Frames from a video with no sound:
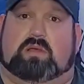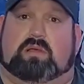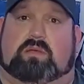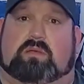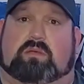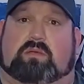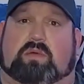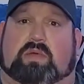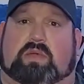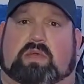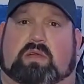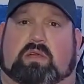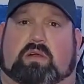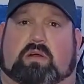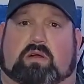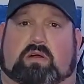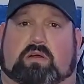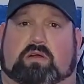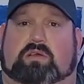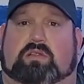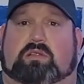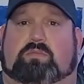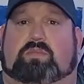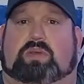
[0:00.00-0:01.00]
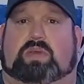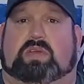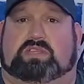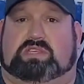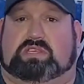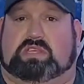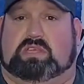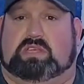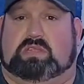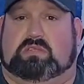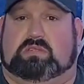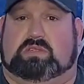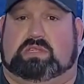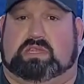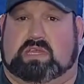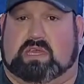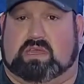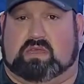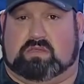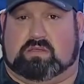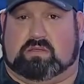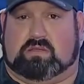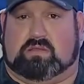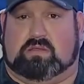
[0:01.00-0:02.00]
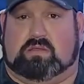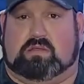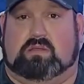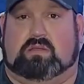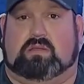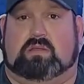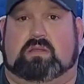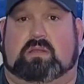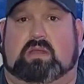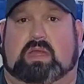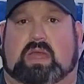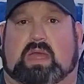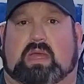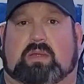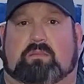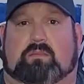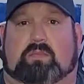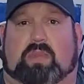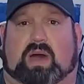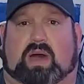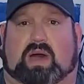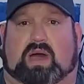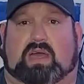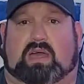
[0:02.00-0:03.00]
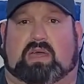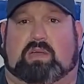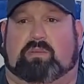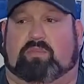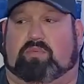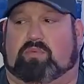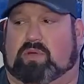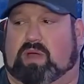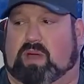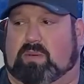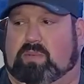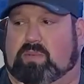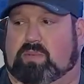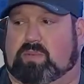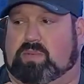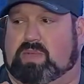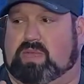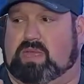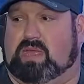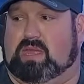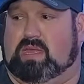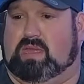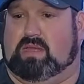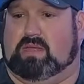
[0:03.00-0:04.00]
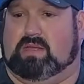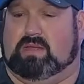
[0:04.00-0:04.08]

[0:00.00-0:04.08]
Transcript: We are all going to pitch in together and buy probably